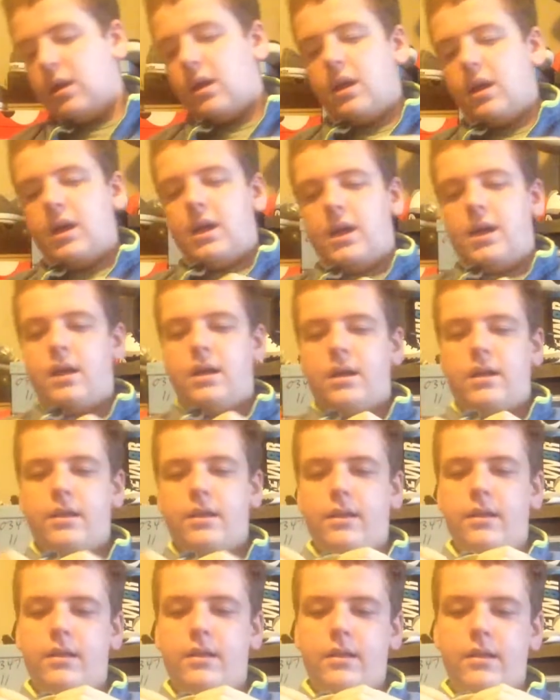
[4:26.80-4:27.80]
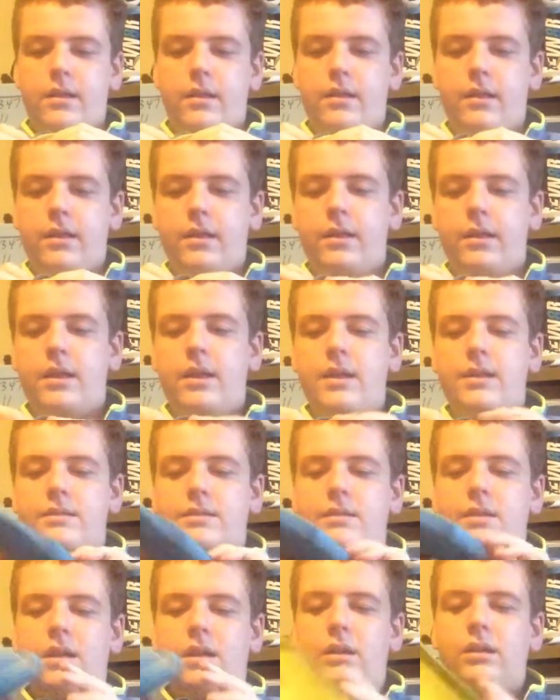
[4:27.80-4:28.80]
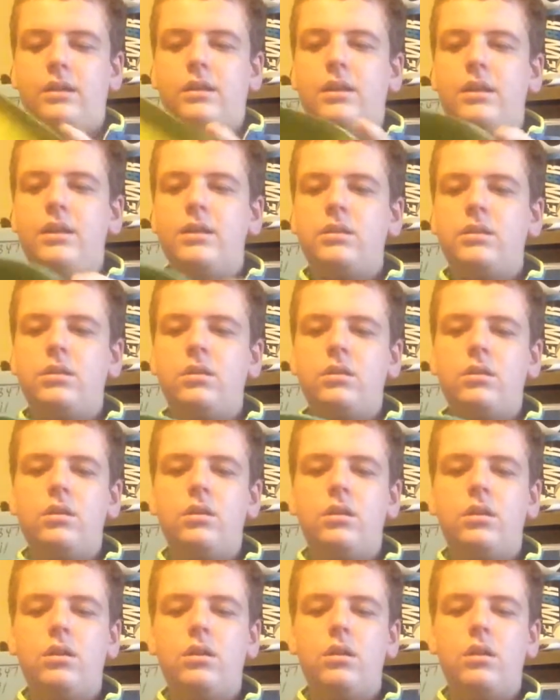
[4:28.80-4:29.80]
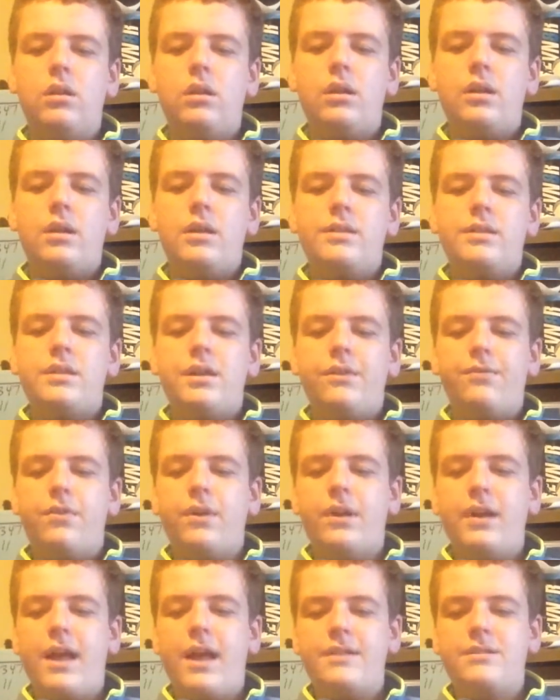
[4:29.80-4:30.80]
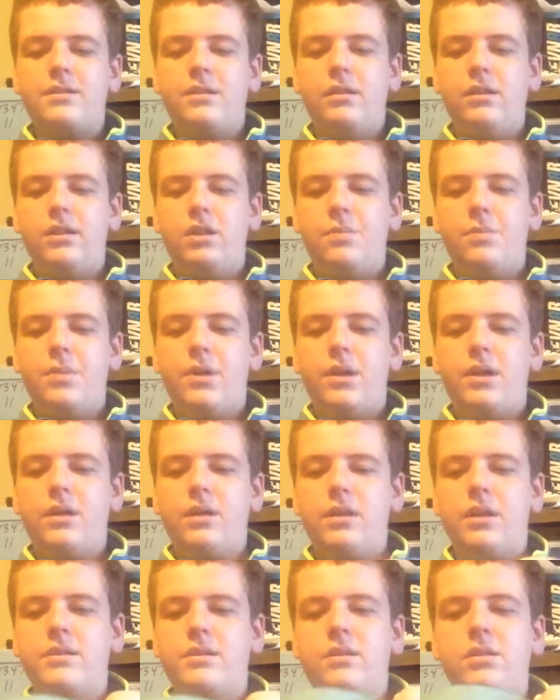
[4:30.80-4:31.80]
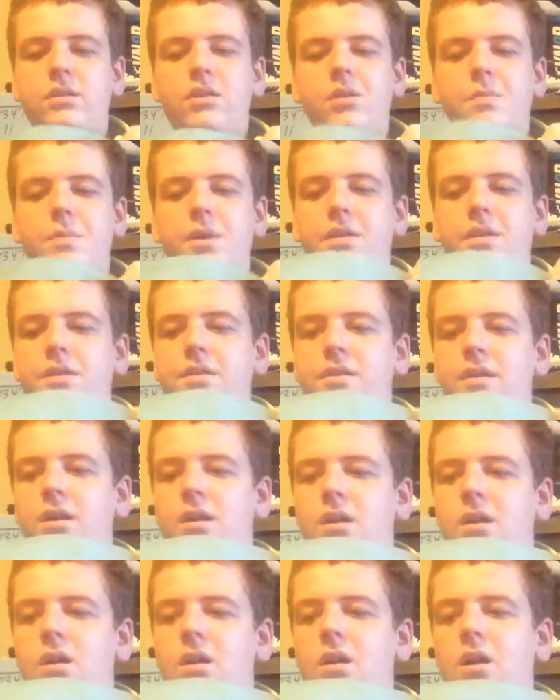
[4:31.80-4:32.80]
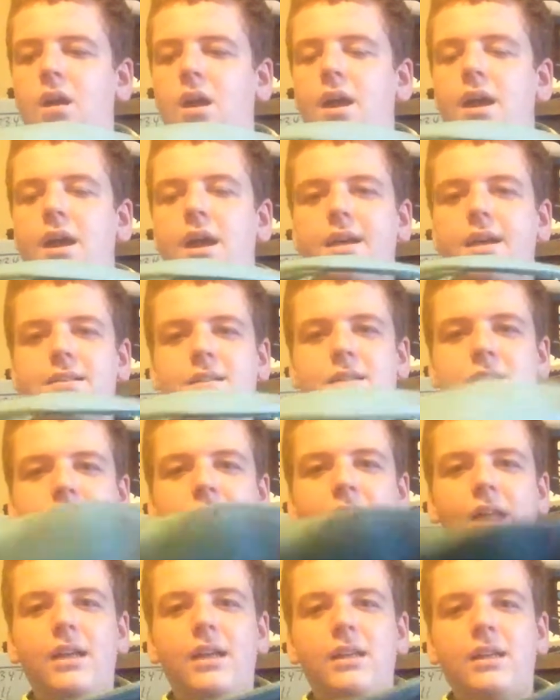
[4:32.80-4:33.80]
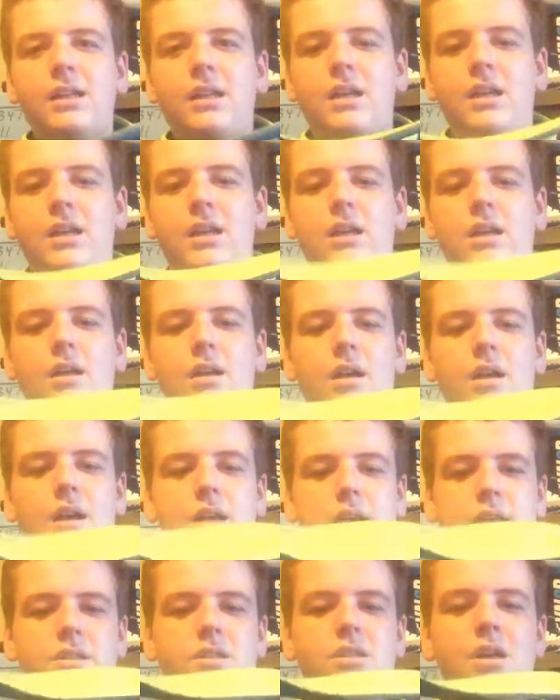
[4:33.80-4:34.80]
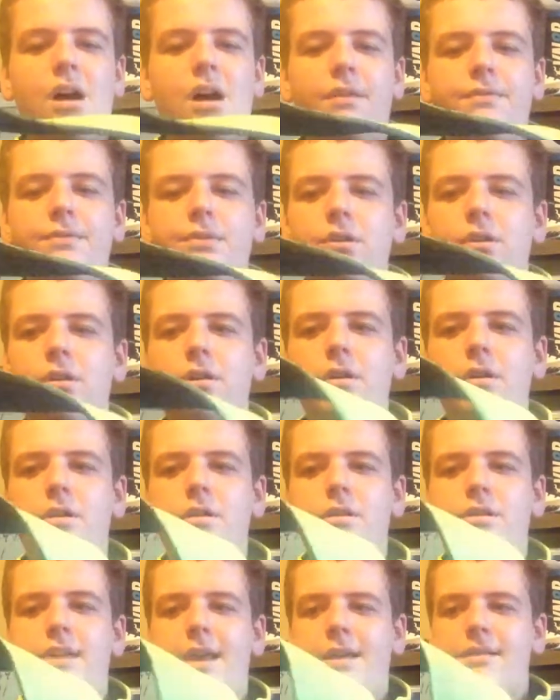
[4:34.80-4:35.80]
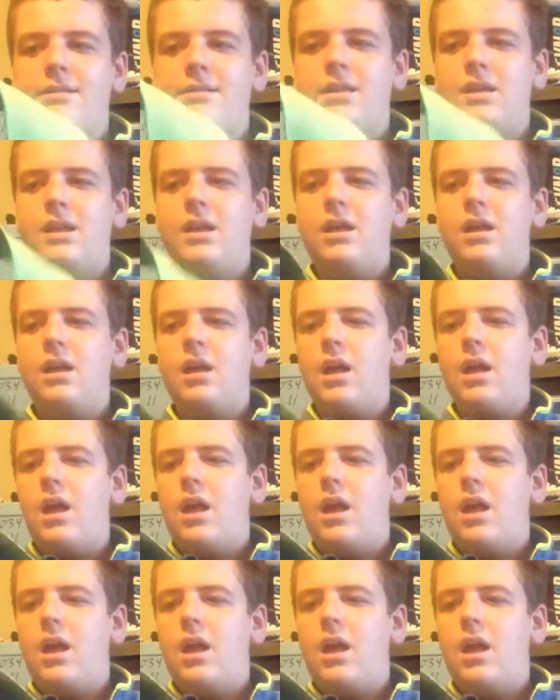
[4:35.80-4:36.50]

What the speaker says: Uh, it's a little different. It's a little bit thicker. Has a slightly softer density.